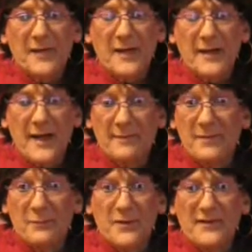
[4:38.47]

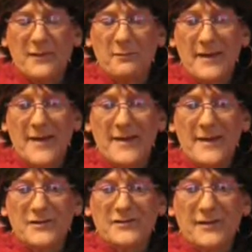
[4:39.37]
Have them wait till my
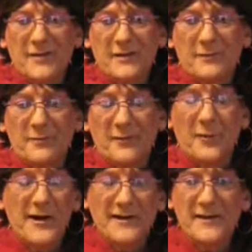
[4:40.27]
age and then be
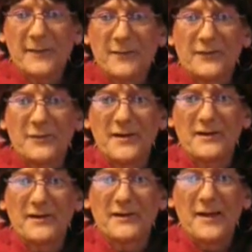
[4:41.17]
walking down the street
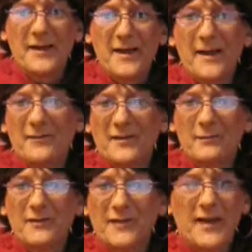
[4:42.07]
and have
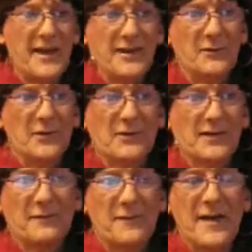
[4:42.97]
someone say, hey, you look
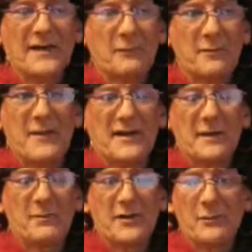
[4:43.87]
like a faggot with
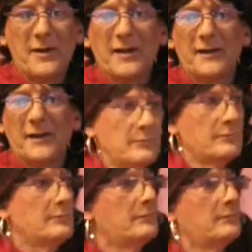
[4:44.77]
makeup and a wig.
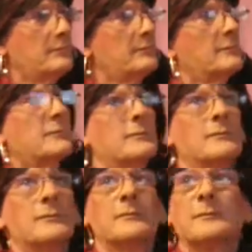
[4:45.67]
I
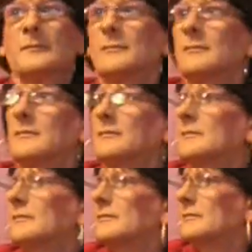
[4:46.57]
snap.
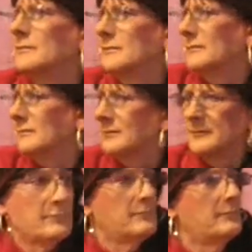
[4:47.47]
I
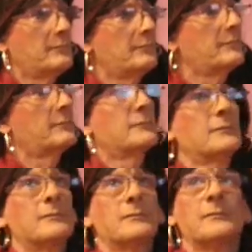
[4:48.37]
lose
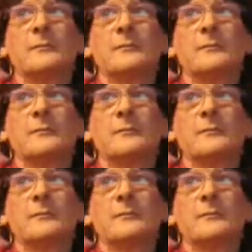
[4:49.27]
it.